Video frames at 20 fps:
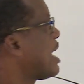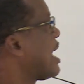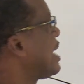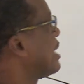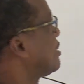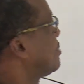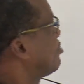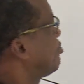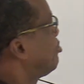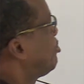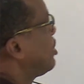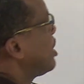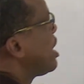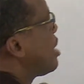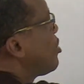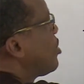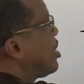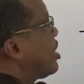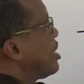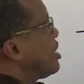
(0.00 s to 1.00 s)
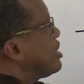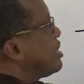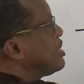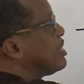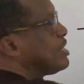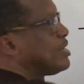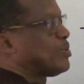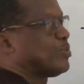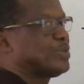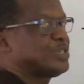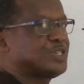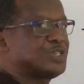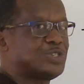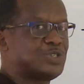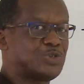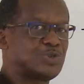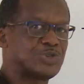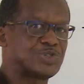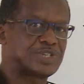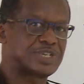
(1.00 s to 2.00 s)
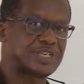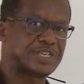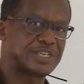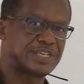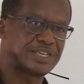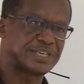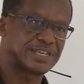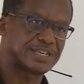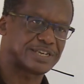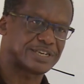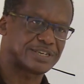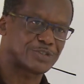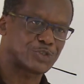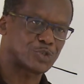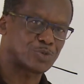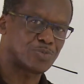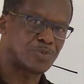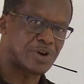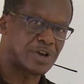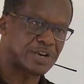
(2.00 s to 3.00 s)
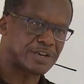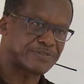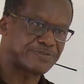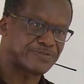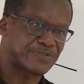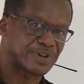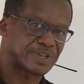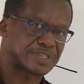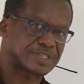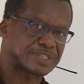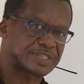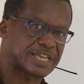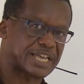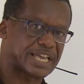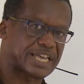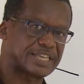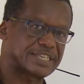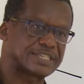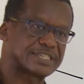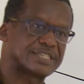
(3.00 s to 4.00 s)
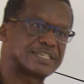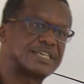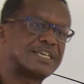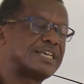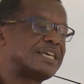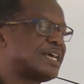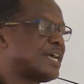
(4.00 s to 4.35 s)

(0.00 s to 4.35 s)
and power, which is usually a smaller font size,